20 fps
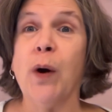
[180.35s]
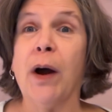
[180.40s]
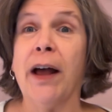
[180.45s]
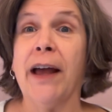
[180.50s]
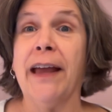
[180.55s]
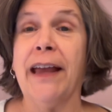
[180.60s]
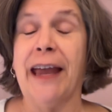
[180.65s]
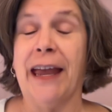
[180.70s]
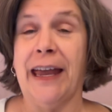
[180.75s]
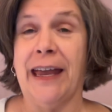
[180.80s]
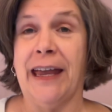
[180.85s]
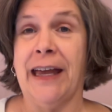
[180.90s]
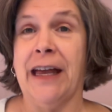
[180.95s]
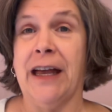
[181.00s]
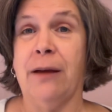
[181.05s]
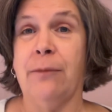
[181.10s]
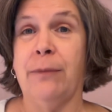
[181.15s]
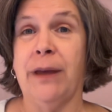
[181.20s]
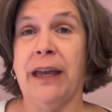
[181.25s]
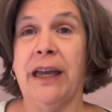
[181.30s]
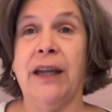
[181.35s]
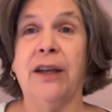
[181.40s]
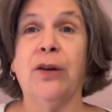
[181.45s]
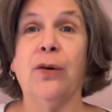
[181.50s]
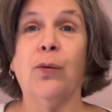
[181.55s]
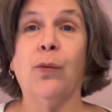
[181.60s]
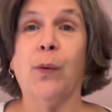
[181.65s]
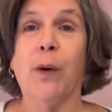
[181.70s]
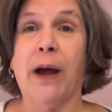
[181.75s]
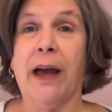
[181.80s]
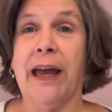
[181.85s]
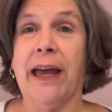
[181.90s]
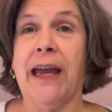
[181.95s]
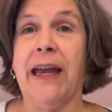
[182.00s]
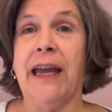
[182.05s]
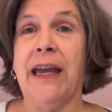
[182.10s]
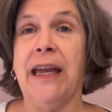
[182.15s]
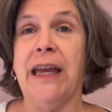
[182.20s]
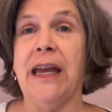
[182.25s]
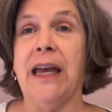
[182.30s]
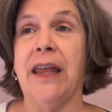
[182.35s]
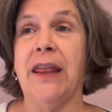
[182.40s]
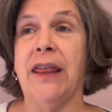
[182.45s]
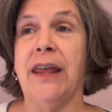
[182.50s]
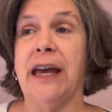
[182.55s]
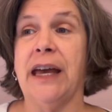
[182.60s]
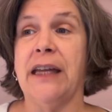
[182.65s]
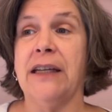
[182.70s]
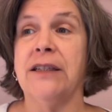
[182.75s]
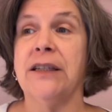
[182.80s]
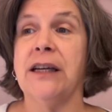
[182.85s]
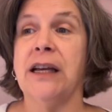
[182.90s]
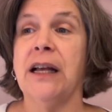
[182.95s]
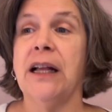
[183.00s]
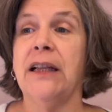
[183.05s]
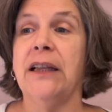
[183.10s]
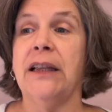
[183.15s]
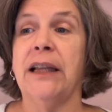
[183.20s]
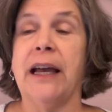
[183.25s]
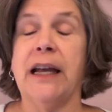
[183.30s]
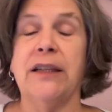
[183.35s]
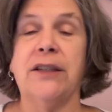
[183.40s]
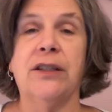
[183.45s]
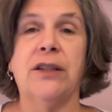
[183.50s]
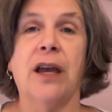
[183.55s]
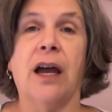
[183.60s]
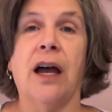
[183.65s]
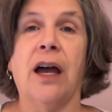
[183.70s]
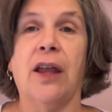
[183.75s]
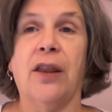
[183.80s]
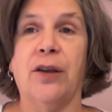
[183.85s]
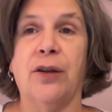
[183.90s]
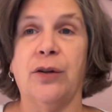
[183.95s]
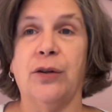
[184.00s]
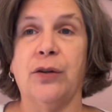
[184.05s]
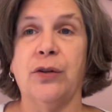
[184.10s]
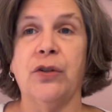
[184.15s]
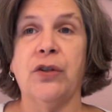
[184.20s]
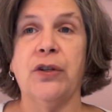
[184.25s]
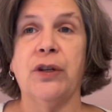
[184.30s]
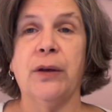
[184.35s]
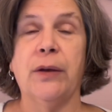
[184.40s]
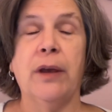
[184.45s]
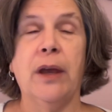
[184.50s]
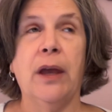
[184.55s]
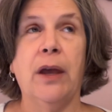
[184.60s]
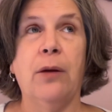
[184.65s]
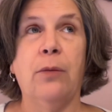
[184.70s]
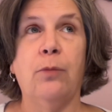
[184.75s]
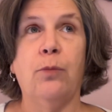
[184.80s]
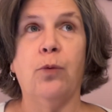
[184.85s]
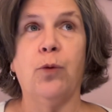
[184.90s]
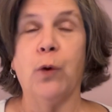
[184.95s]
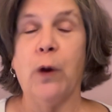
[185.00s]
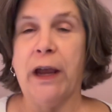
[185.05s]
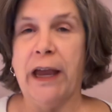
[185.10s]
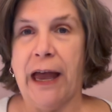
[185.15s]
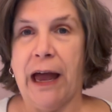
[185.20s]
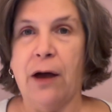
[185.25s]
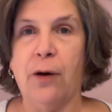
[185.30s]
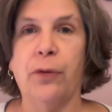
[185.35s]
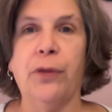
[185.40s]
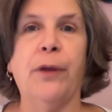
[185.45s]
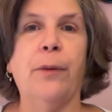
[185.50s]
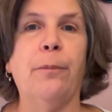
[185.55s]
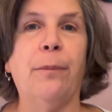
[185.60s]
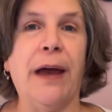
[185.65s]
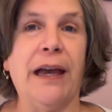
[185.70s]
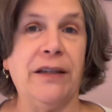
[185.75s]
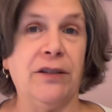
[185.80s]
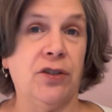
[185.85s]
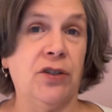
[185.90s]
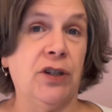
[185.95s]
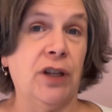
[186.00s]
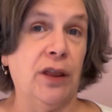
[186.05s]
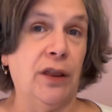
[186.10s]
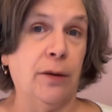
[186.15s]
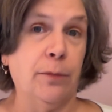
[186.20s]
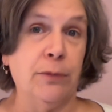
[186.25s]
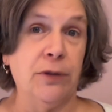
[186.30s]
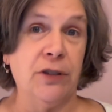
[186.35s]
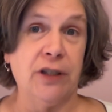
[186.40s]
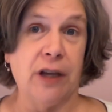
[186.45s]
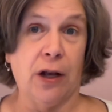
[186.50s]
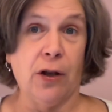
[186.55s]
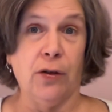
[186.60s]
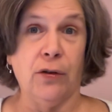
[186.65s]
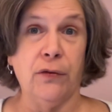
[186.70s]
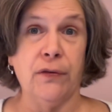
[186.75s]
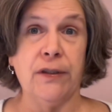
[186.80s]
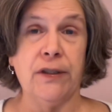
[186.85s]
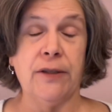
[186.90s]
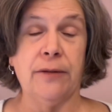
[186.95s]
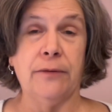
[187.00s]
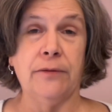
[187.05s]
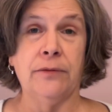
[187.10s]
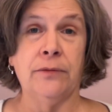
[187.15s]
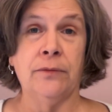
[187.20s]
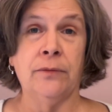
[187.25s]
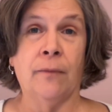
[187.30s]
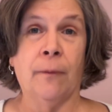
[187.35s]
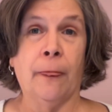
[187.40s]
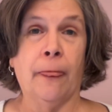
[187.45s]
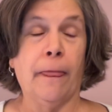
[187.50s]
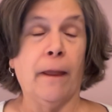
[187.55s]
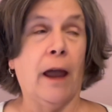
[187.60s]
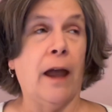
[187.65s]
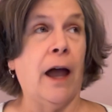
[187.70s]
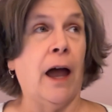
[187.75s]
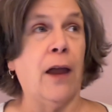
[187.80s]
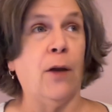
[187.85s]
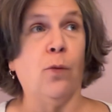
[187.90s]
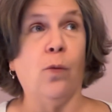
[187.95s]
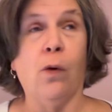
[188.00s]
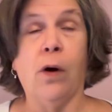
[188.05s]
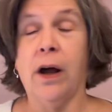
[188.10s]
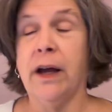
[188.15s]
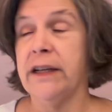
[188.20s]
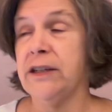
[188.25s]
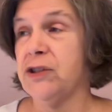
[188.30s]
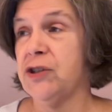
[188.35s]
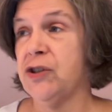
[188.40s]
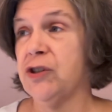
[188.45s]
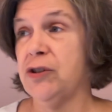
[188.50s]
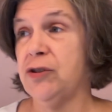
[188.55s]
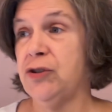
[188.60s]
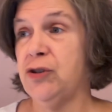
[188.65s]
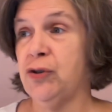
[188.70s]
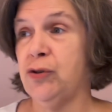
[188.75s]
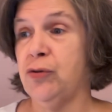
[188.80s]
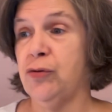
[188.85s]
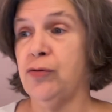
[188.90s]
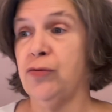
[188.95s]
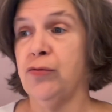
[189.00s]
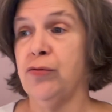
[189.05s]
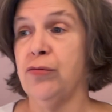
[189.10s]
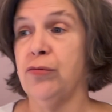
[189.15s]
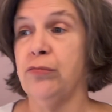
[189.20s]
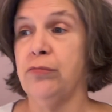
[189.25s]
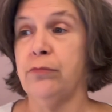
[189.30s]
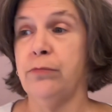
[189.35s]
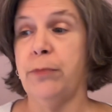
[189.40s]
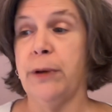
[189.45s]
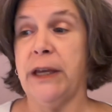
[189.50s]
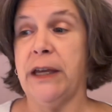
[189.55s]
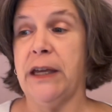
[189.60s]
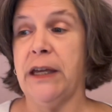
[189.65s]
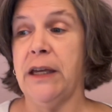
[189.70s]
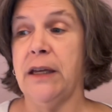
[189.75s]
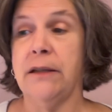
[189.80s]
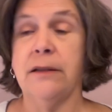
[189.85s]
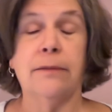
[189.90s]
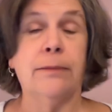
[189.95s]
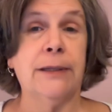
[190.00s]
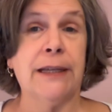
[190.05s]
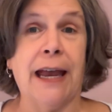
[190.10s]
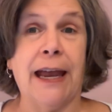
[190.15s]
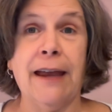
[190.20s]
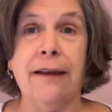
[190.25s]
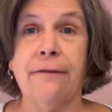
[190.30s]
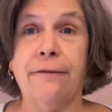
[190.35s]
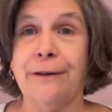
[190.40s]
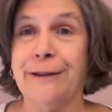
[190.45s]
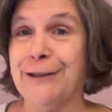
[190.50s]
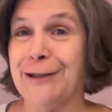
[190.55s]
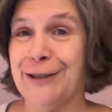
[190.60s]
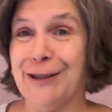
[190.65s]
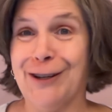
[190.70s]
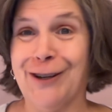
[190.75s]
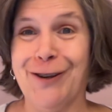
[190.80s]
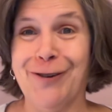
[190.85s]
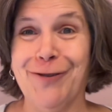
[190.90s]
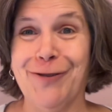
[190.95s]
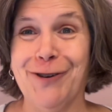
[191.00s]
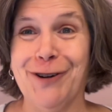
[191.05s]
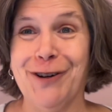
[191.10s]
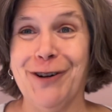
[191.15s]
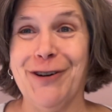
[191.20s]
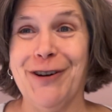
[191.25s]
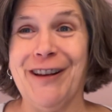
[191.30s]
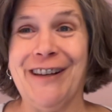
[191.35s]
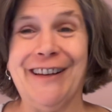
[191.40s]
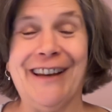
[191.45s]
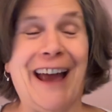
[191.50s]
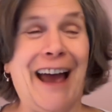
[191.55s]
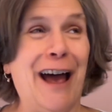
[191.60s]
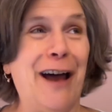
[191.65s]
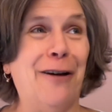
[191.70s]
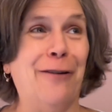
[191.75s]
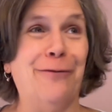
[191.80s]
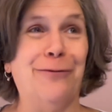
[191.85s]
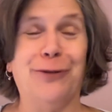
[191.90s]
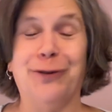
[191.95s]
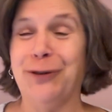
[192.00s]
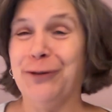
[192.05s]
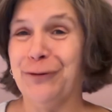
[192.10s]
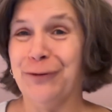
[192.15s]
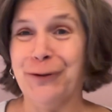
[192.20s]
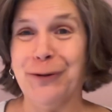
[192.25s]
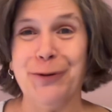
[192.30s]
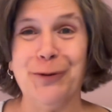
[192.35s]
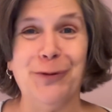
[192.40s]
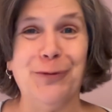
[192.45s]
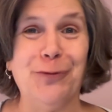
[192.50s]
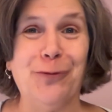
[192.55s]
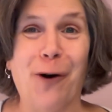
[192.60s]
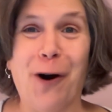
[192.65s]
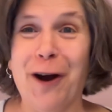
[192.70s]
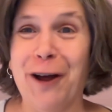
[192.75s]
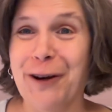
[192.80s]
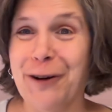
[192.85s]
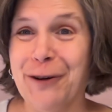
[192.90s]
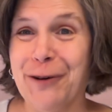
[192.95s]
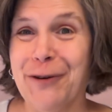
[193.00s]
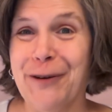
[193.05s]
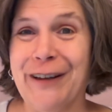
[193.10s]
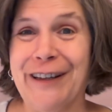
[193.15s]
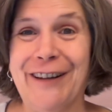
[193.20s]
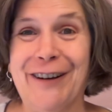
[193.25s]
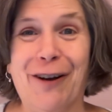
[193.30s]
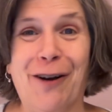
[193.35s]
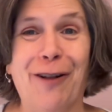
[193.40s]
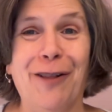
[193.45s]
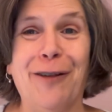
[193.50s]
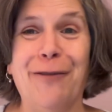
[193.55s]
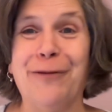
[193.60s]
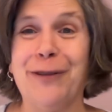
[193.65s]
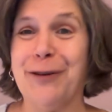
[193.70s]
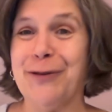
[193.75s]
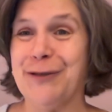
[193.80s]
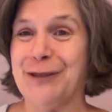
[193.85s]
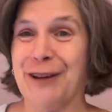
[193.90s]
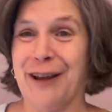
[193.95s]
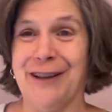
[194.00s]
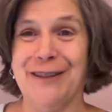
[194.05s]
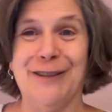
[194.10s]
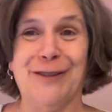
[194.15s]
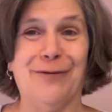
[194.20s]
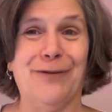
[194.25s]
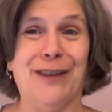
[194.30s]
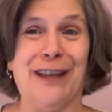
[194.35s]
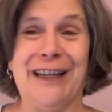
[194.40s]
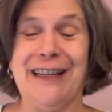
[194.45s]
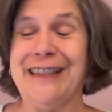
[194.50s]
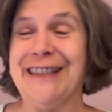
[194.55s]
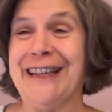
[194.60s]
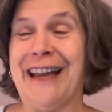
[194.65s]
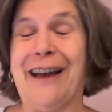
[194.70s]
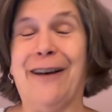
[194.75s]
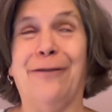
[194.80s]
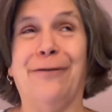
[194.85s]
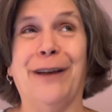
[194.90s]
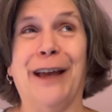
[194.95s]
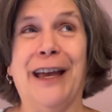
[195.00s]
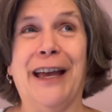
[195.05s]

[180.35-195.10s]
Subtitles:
I am in a way that lets others bring out the best in themselves. I want to be safe and secure and have good food and water and all of those kinds of things, have